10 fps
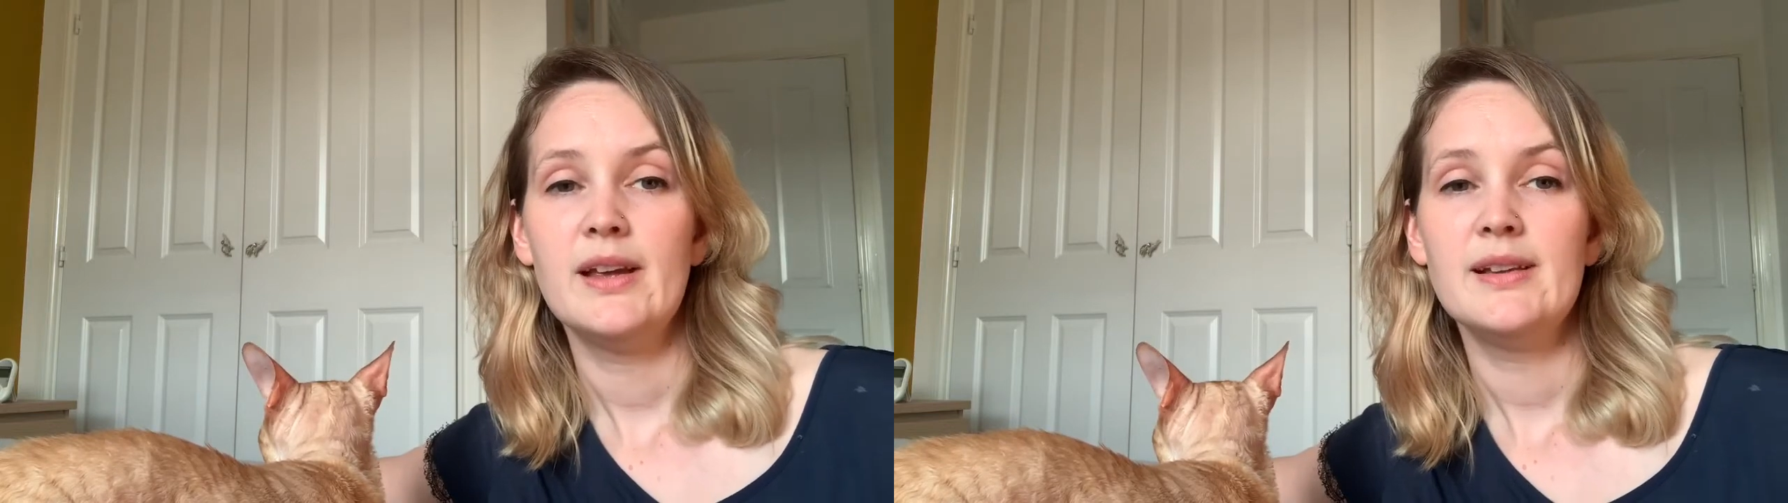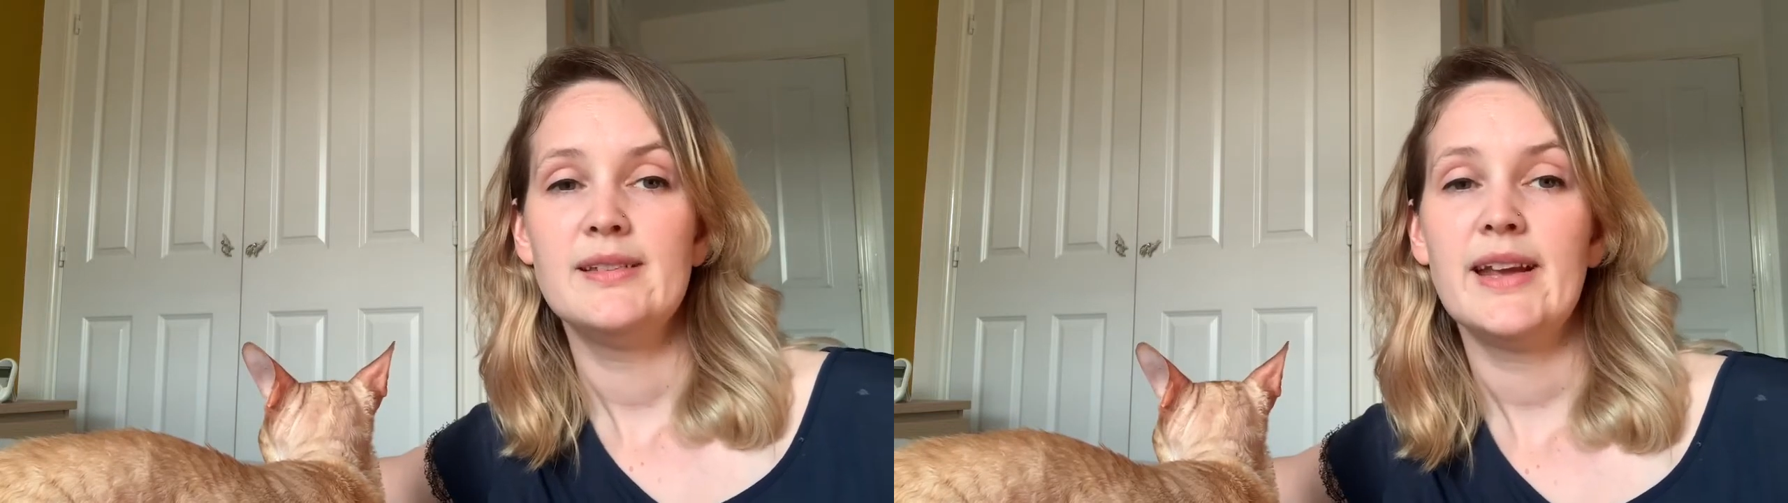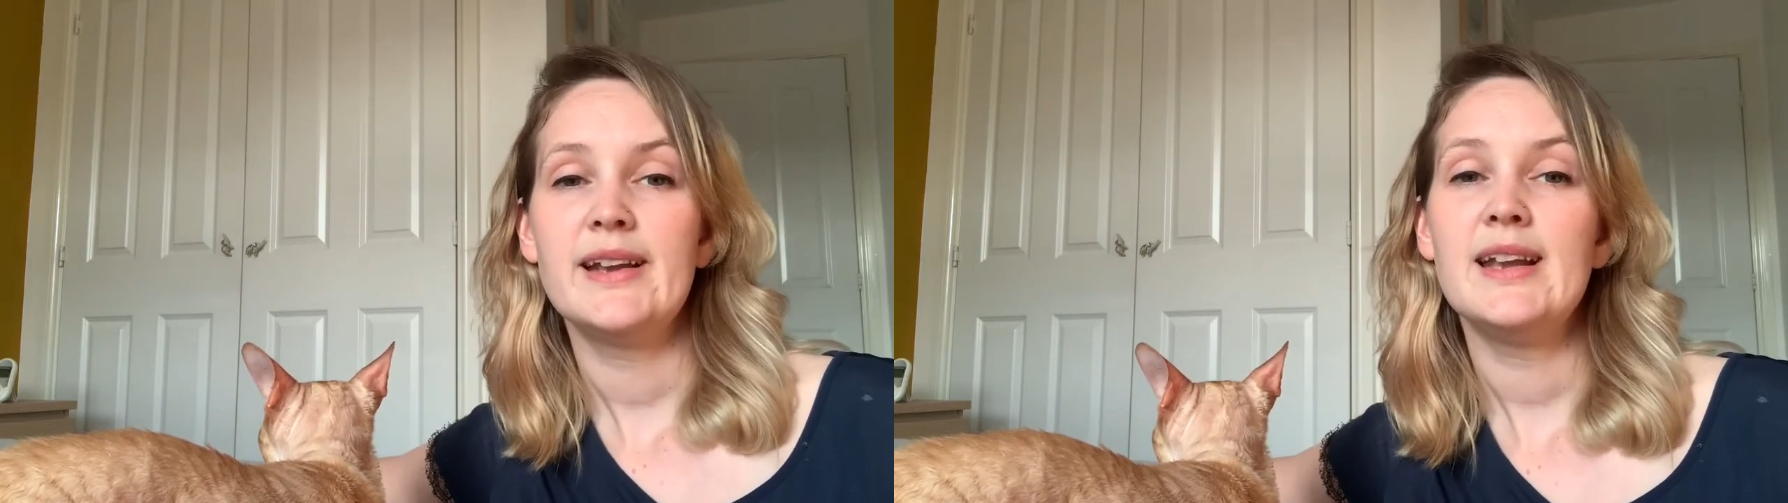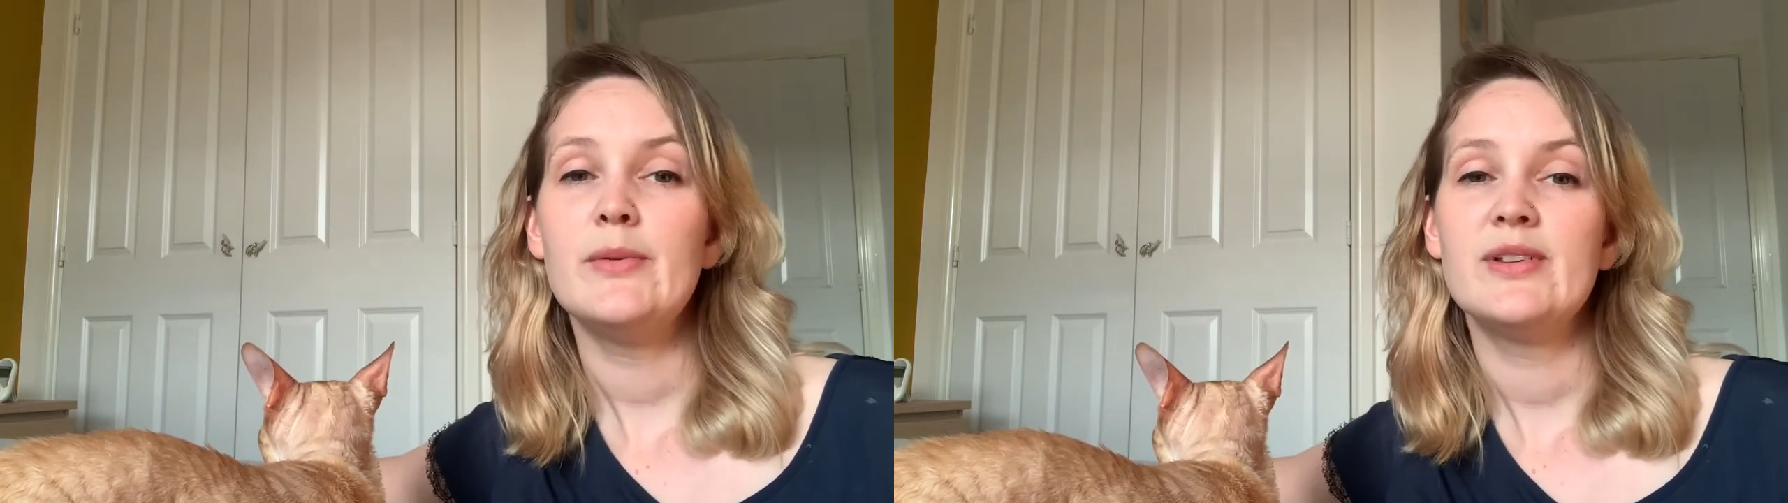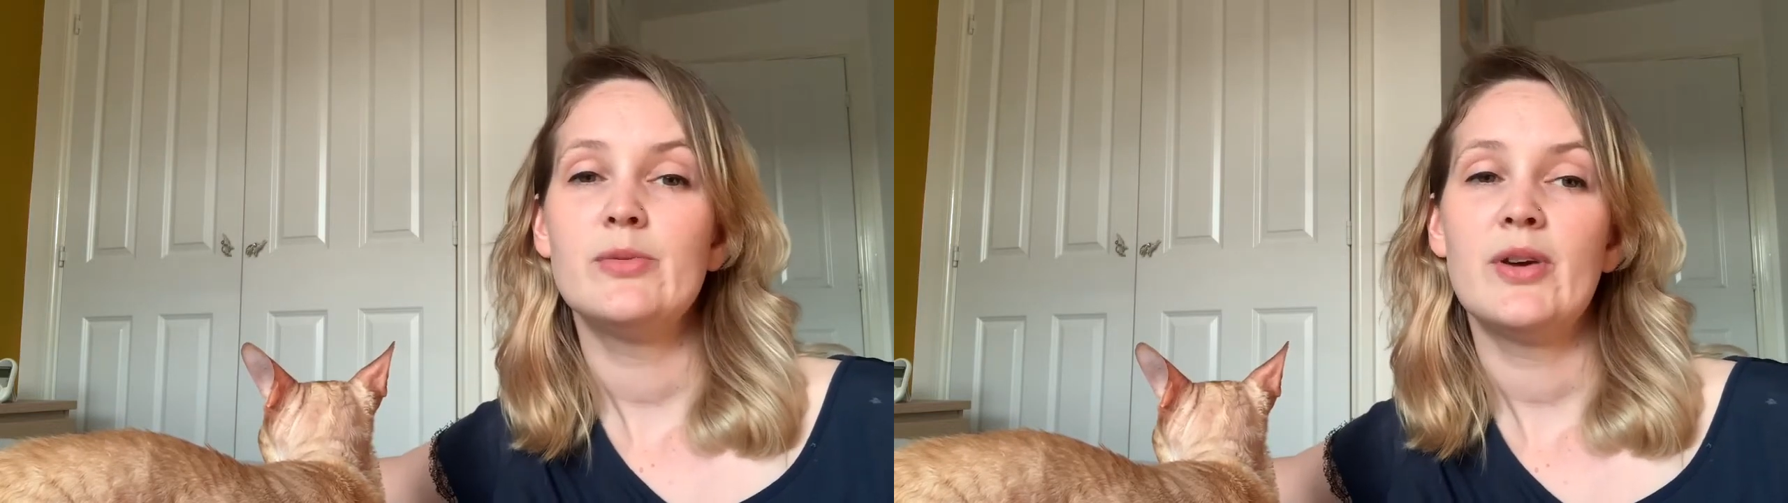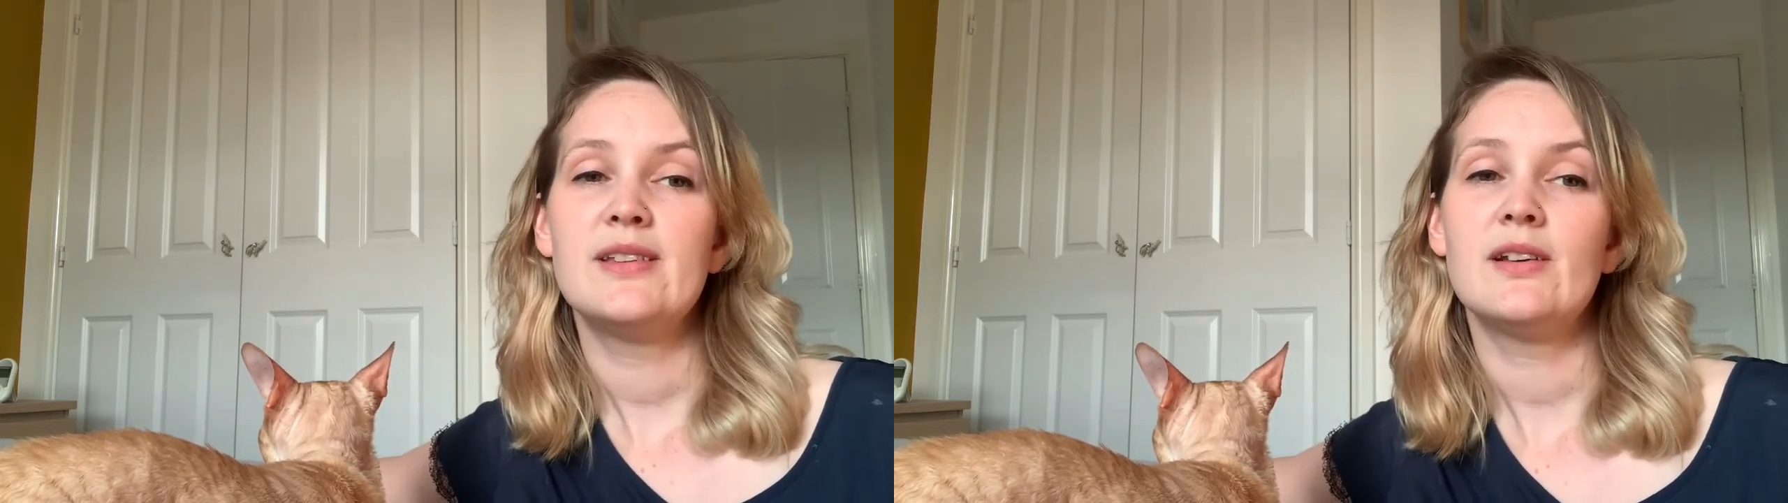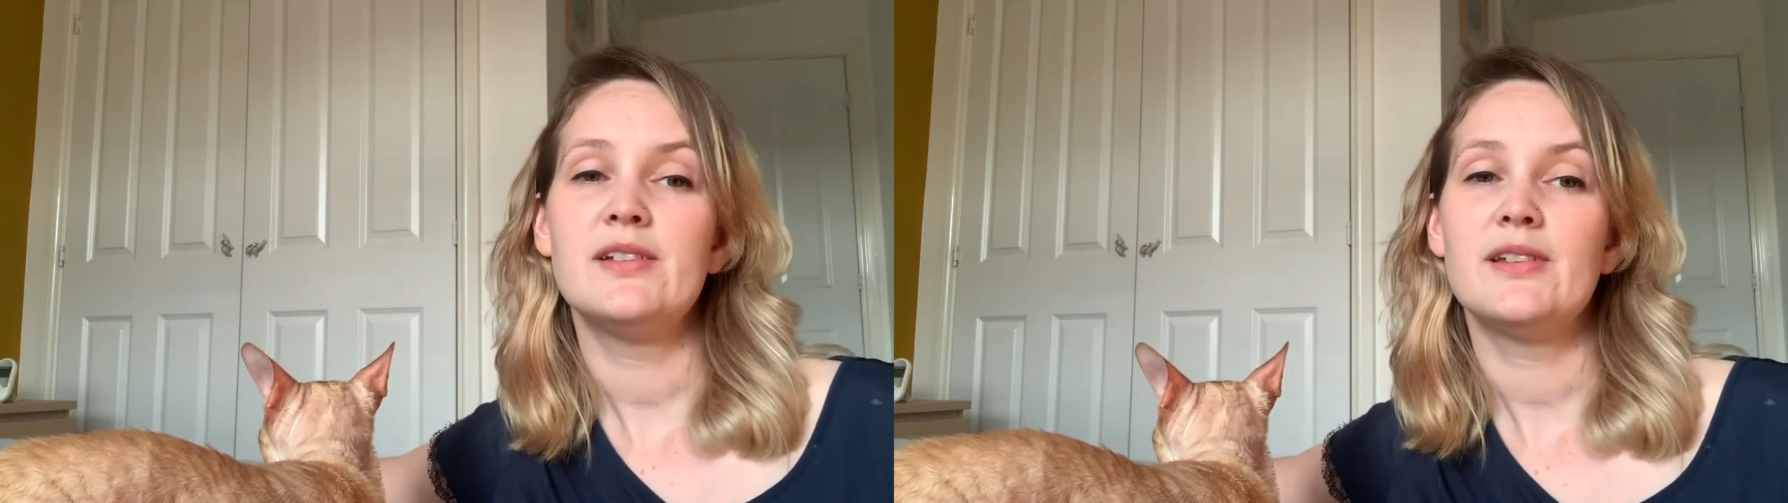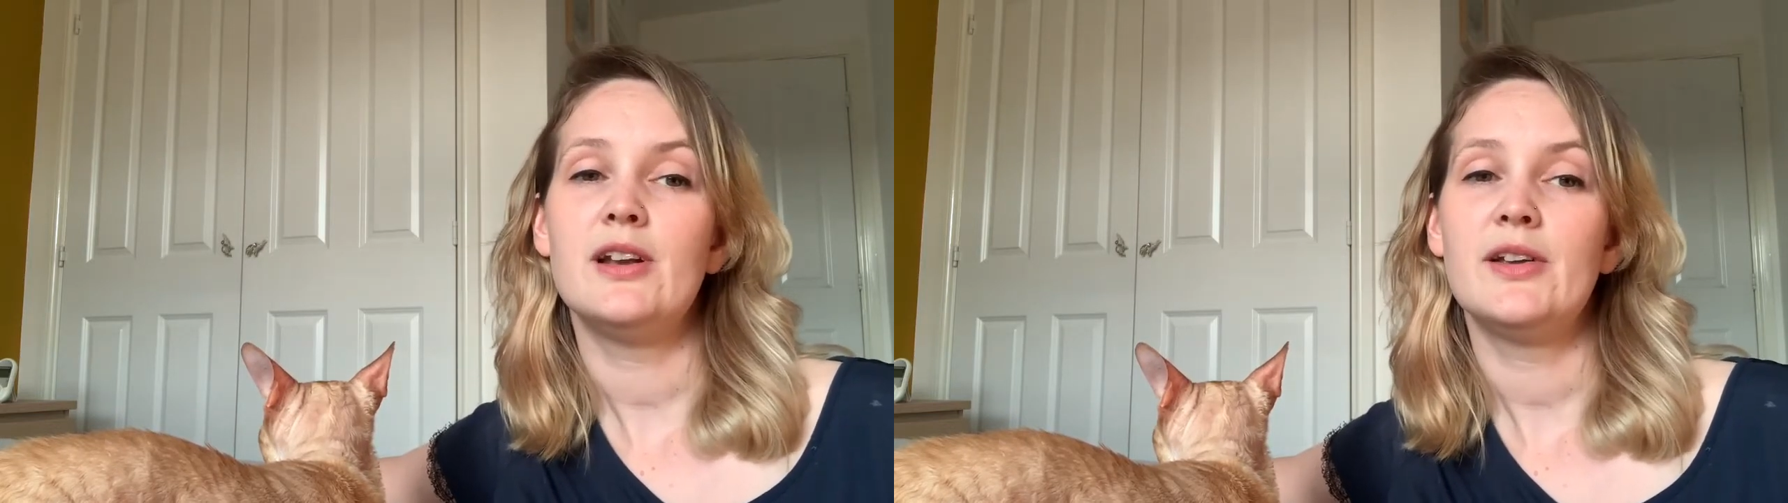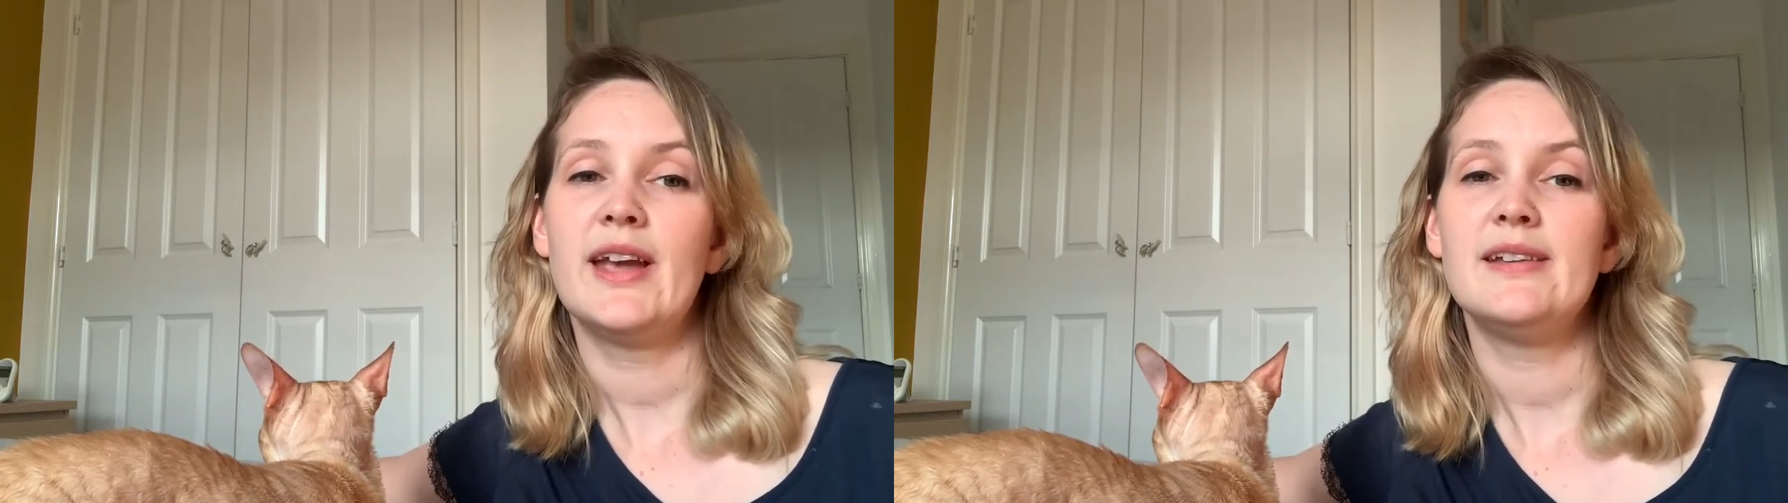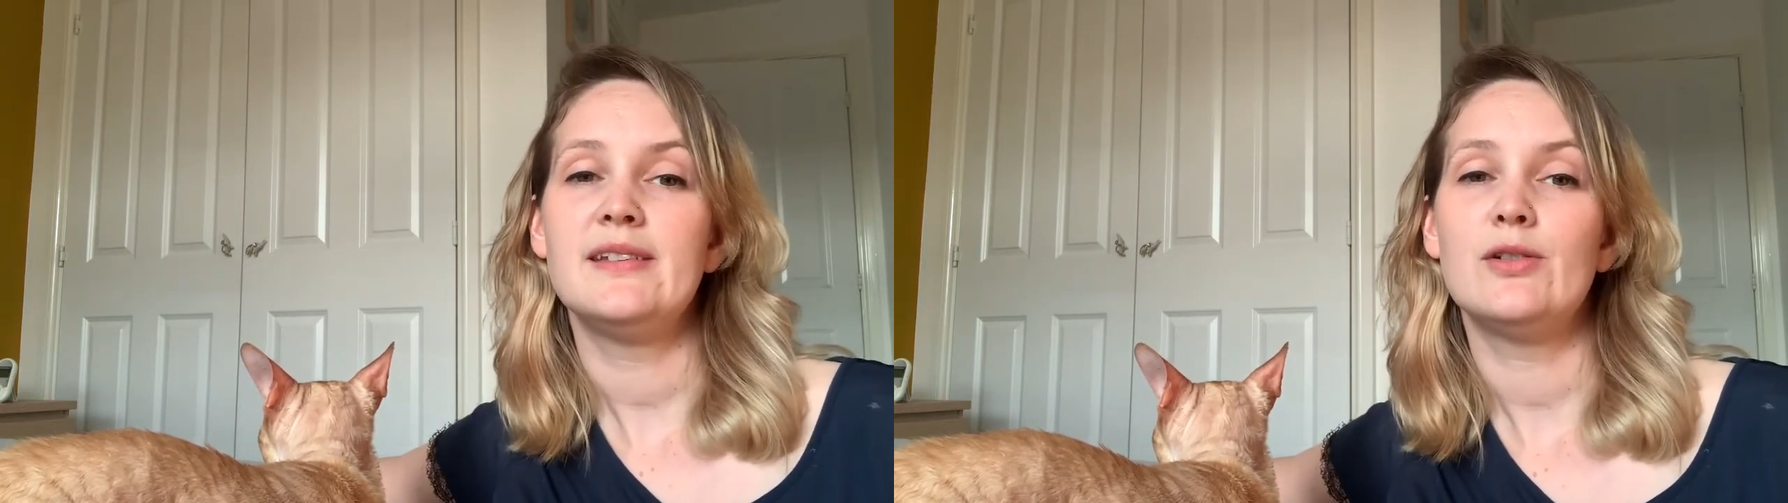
Secondly, when spray sites are located